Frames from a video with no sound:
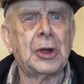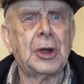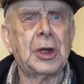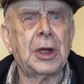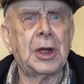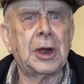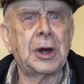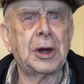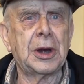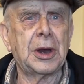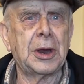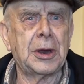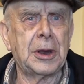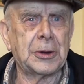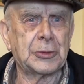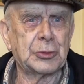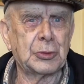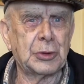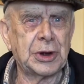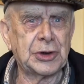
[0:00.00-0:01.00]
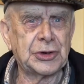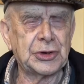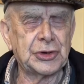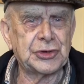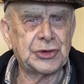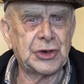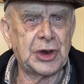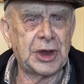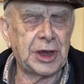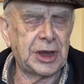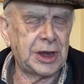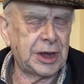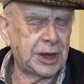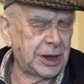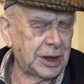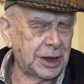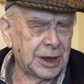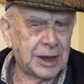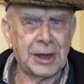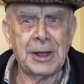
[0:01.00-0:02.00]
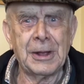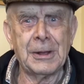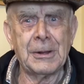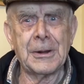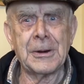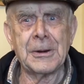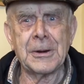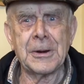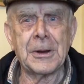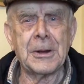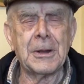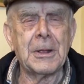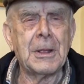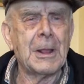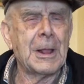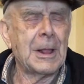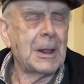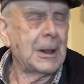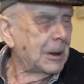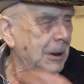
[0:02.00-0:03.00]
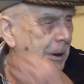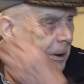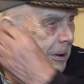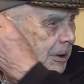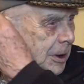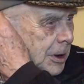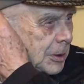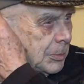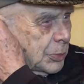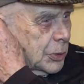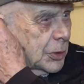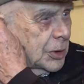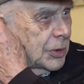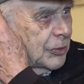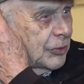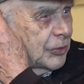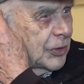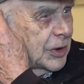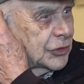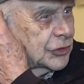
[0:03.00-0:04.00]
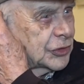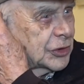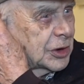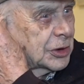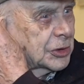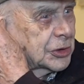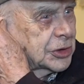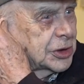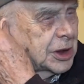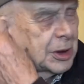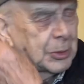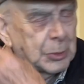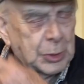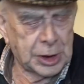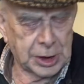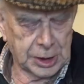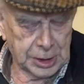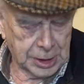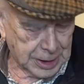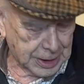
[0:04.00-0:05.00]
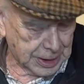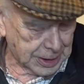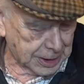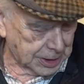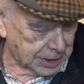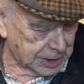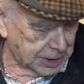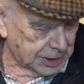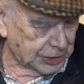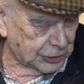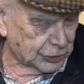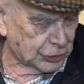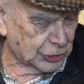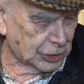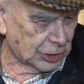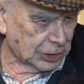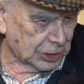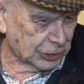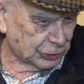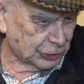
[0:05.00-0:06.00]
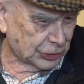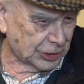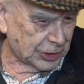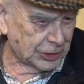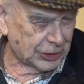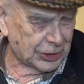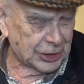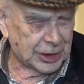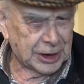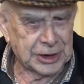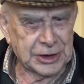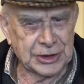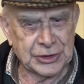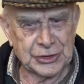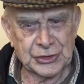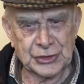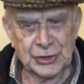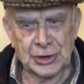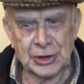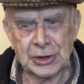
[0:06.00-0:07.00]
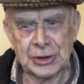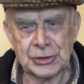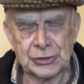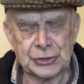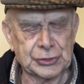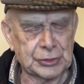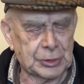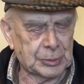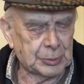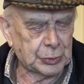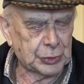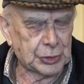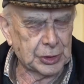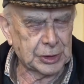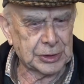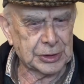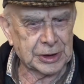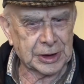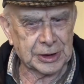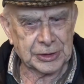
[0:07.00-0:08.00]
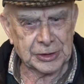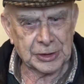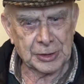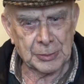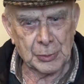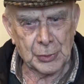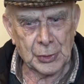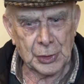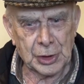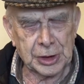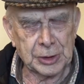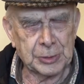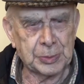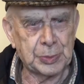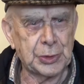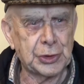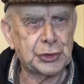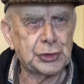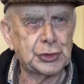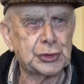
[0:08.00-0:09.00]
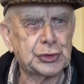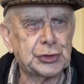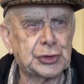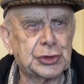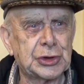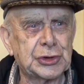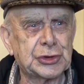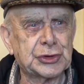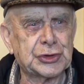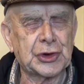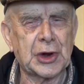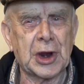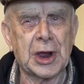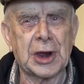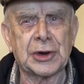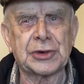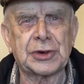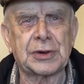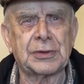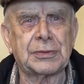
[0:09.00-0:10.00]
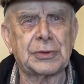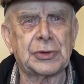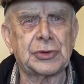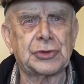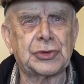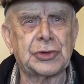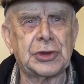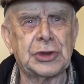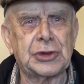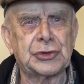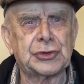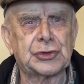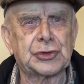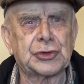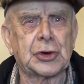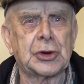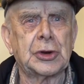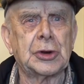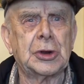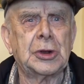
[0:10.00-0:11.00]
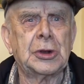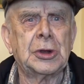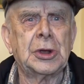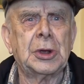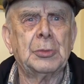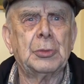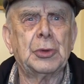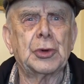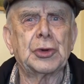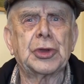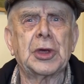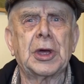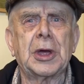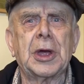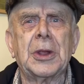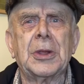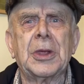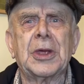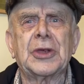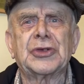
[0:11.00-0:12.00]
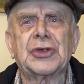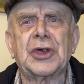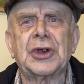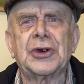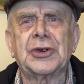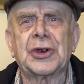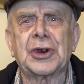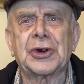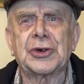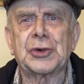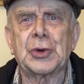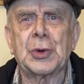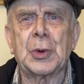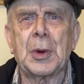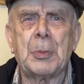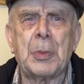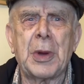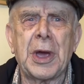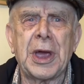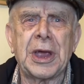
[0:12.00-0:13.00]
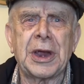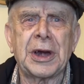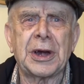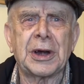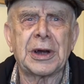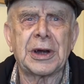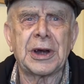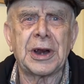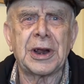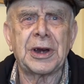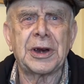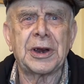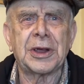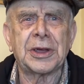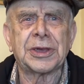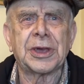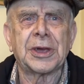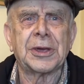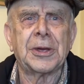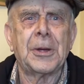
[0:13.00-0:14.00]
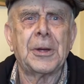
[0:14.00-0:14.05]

and it went a day, and a professor came in, and he thought then that he saw something that might be just the start of a cyst, but they sent her to a pain clinic,